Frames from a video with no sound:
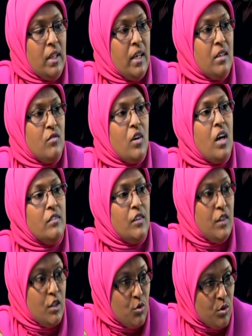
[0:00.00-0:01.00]
get involved
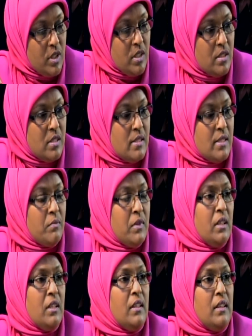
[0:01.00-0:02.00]
if they're interested in
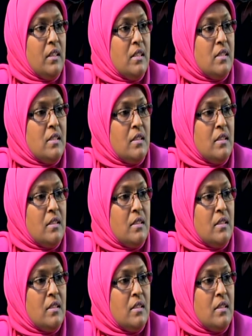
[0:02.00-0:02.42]
something like this?